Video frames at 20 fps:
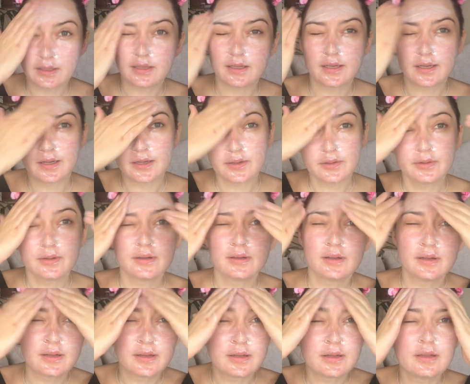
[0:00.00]
You know?
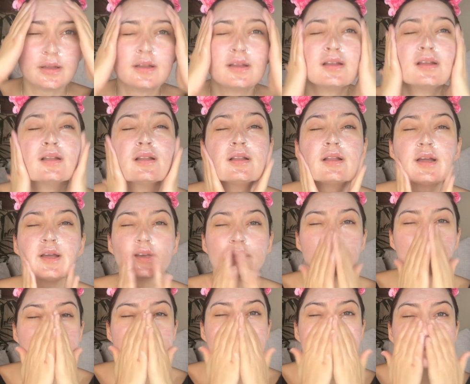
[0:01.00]
Like,
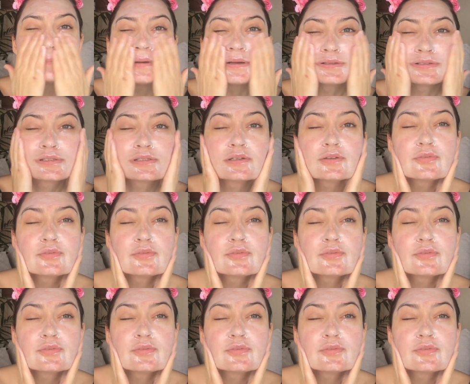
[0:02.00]
most